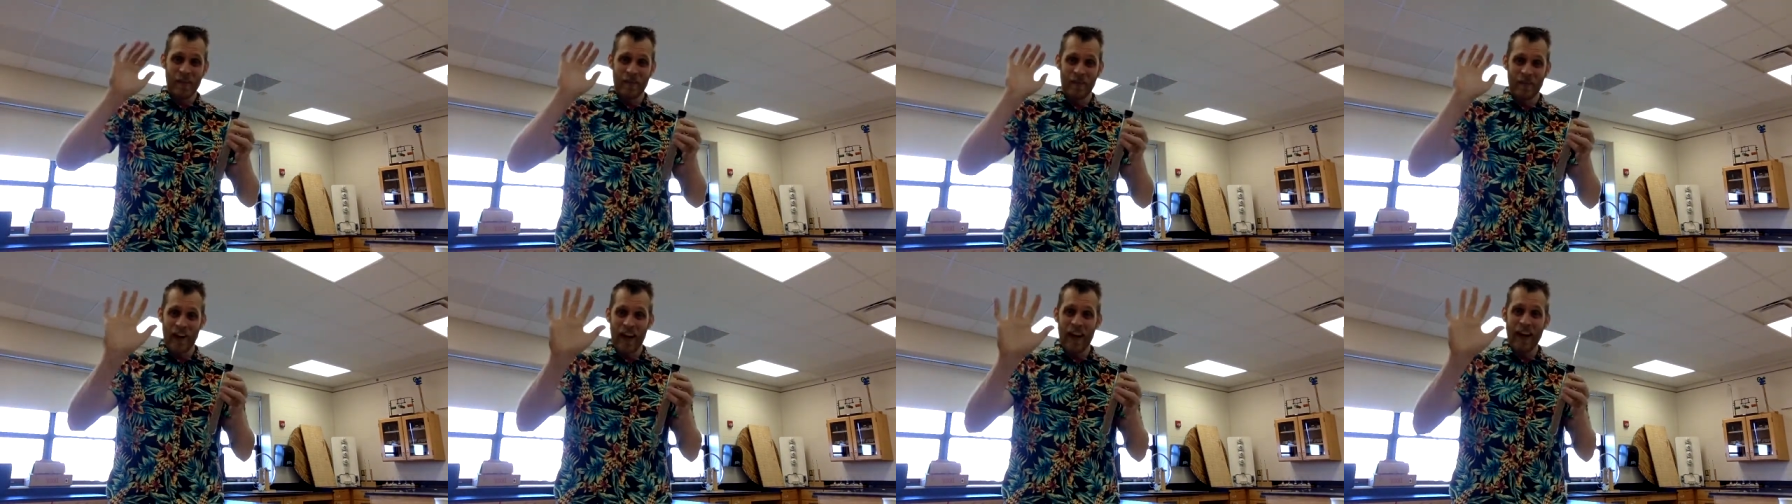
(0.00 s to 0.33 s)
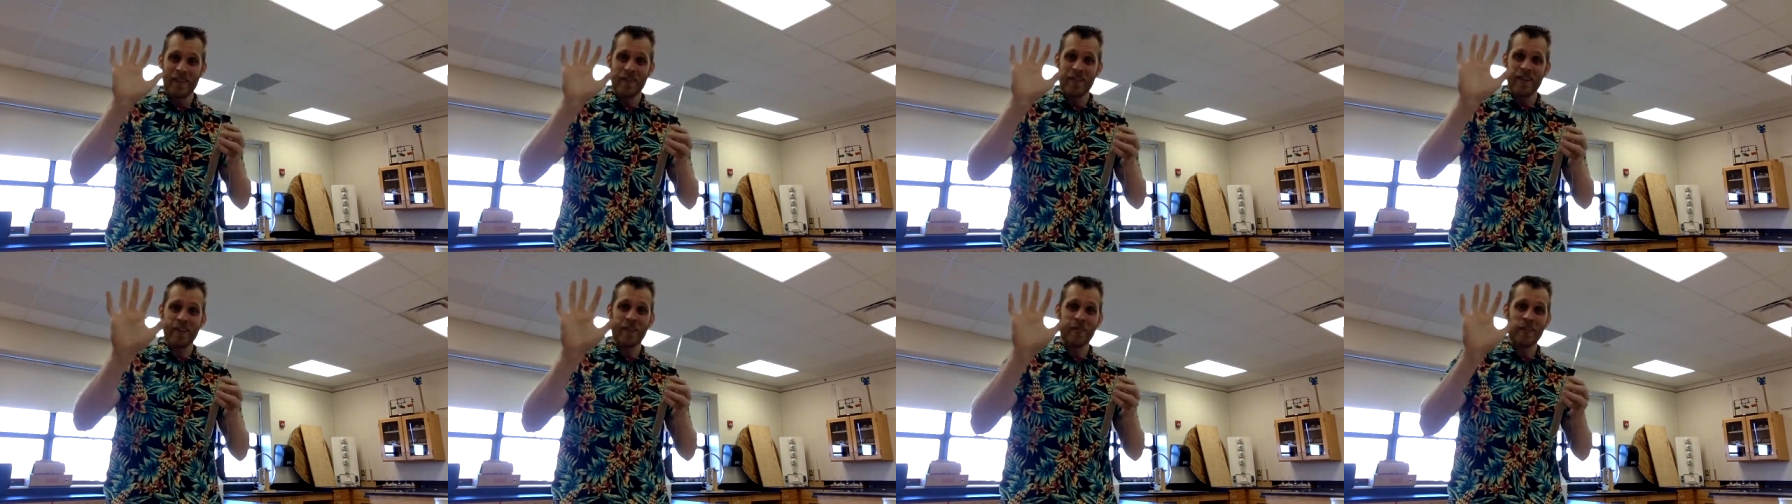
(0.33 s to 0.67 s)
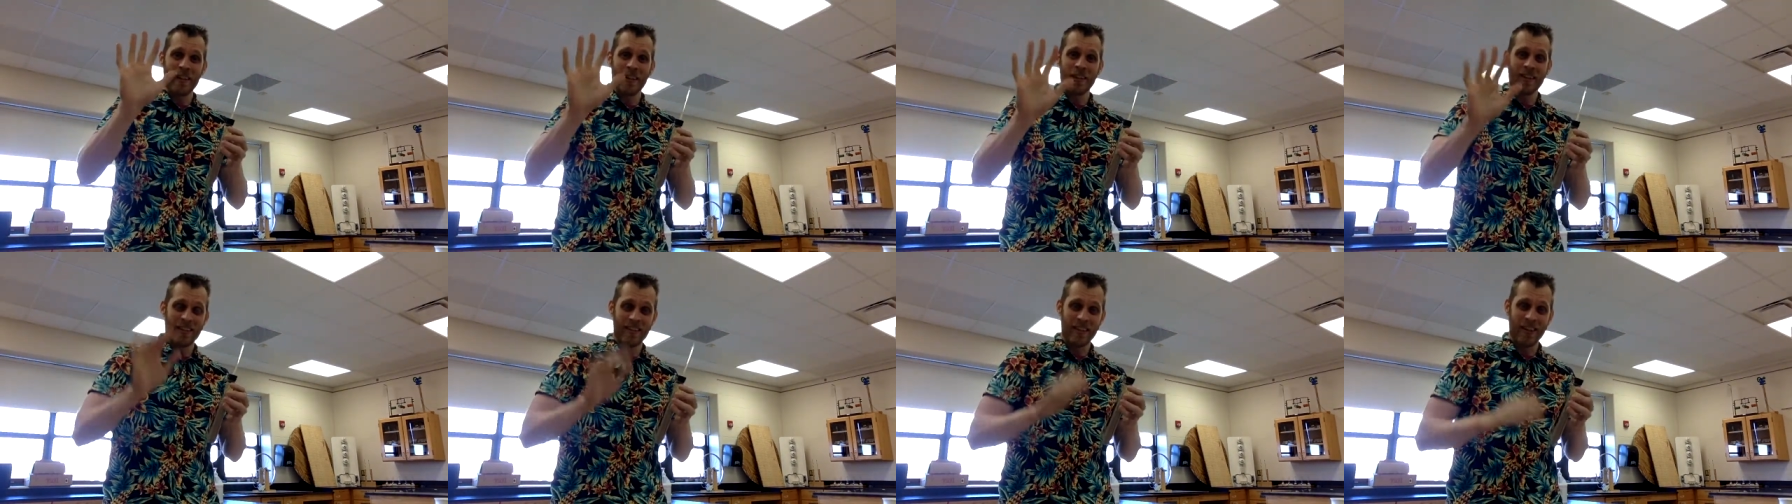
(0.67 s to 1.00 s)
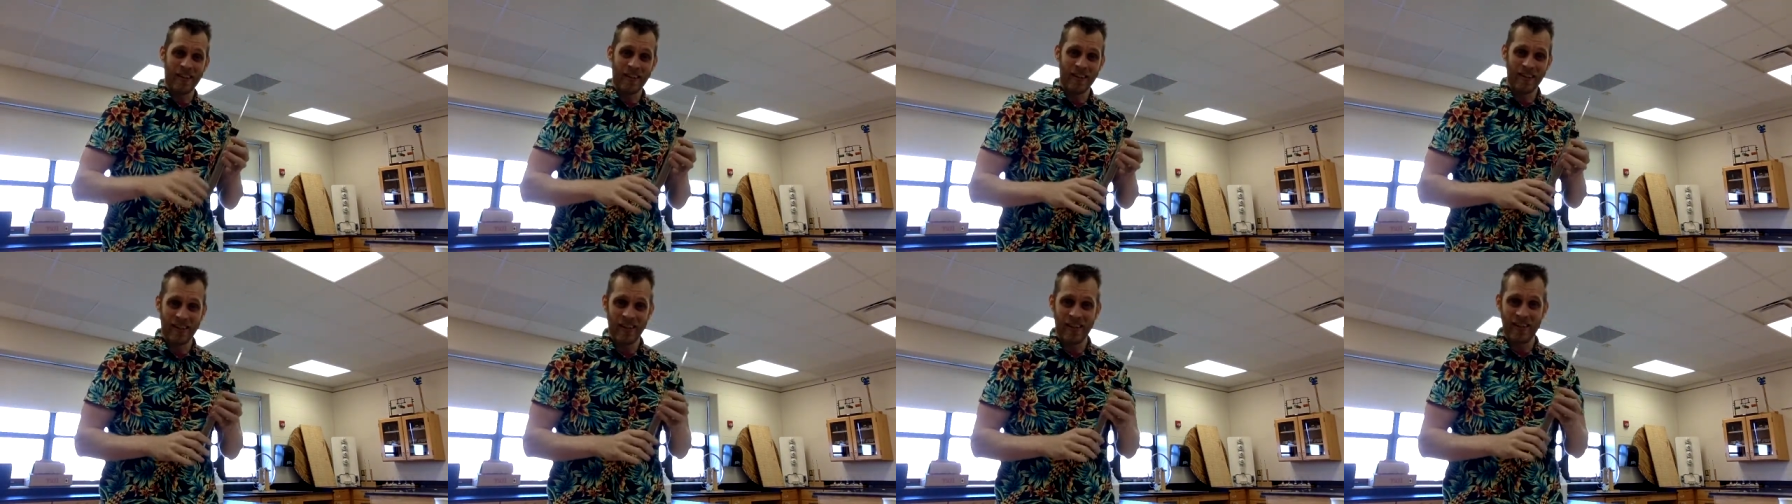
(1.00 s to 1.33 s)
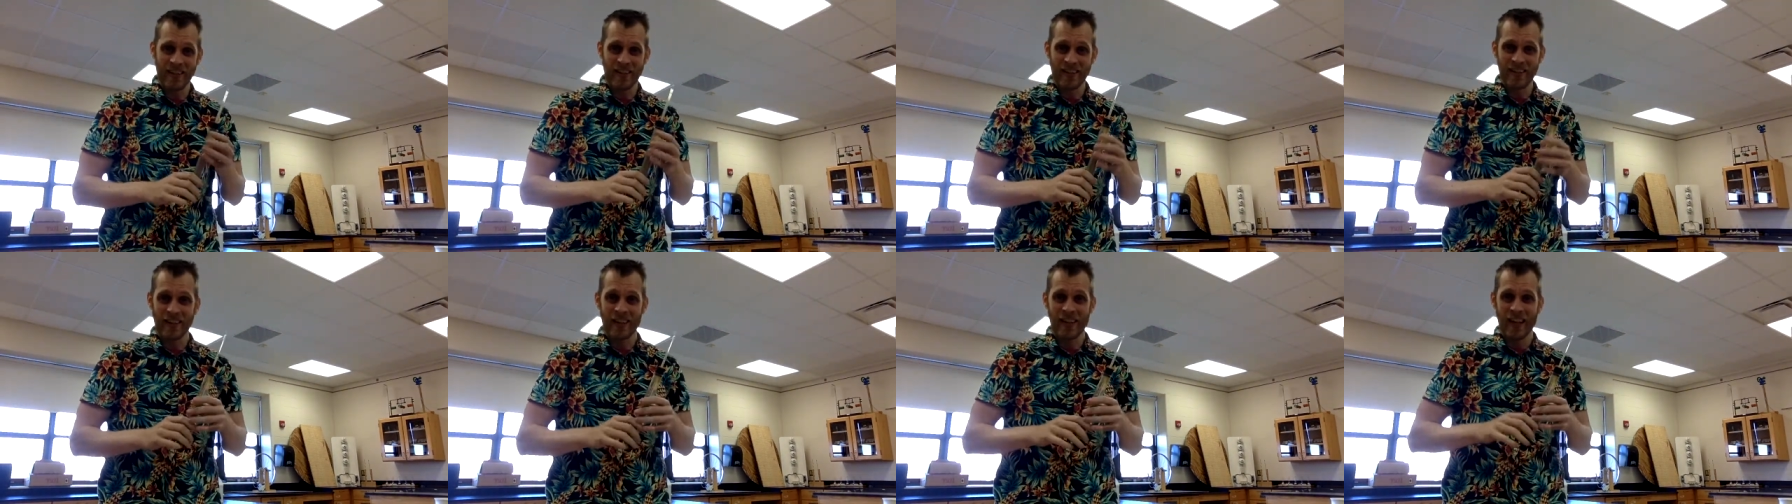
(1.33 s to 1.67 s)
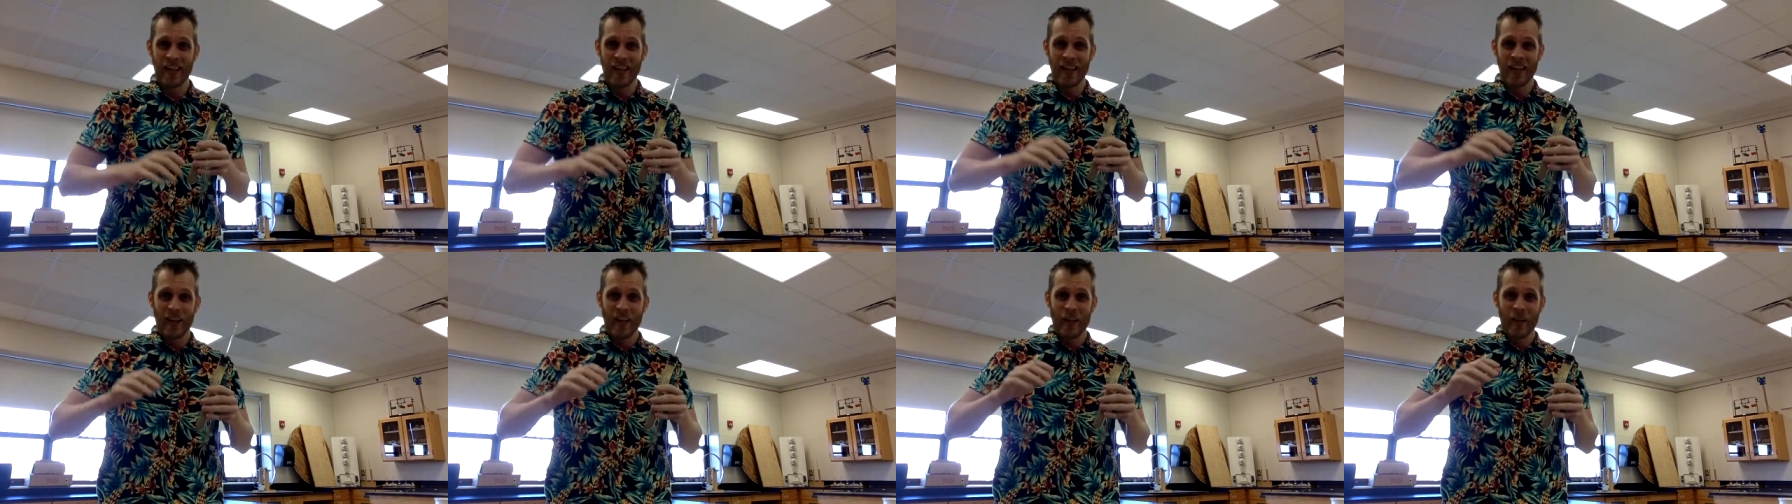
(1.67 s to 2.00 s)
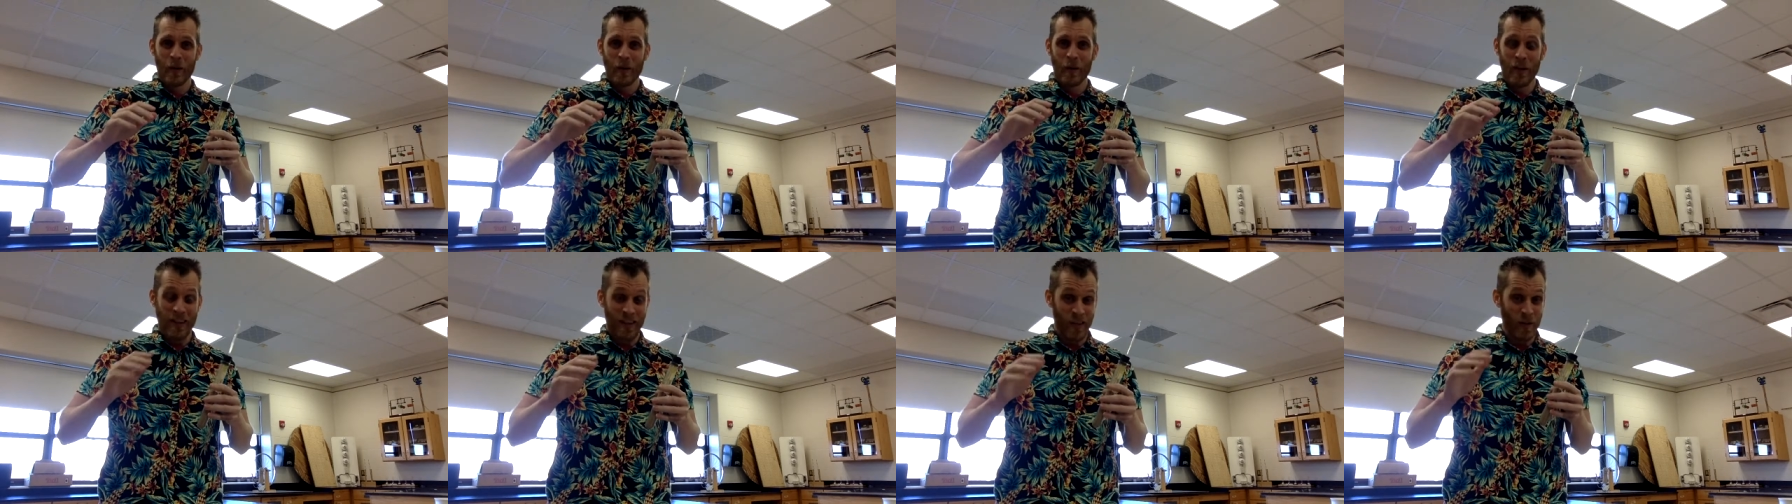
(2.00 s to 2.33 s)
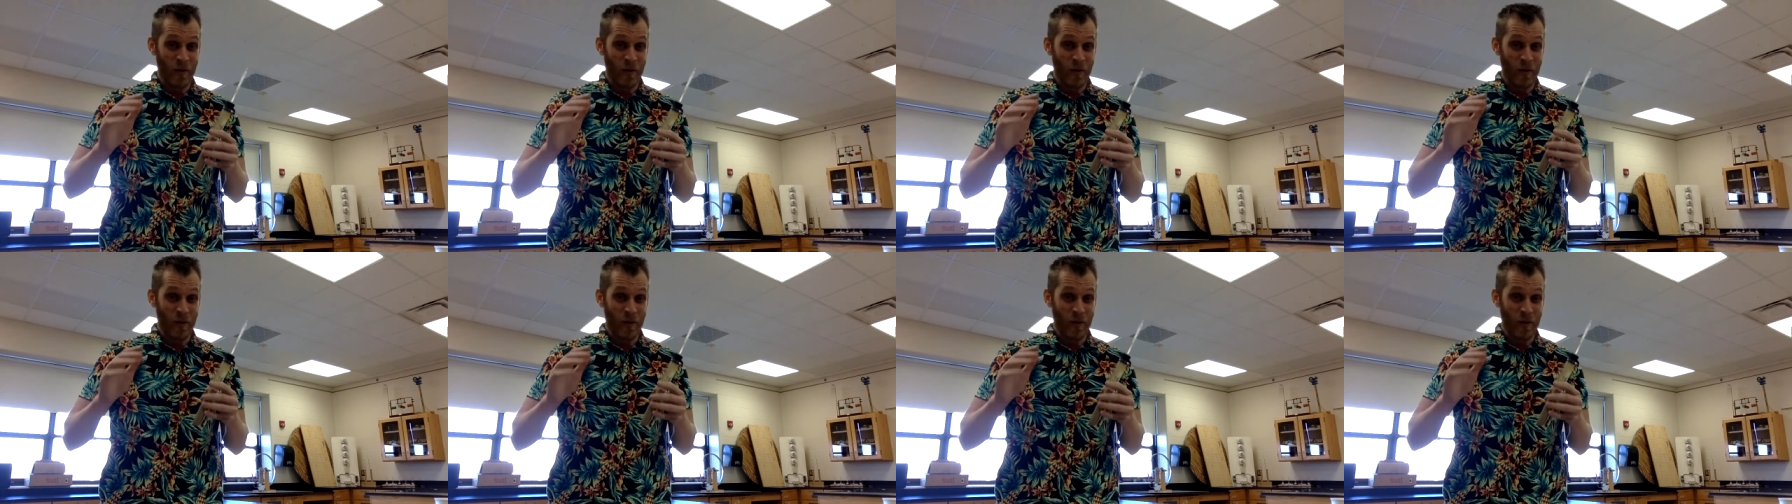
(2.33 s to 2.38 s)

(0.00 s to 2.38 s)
5 degrees Celsius with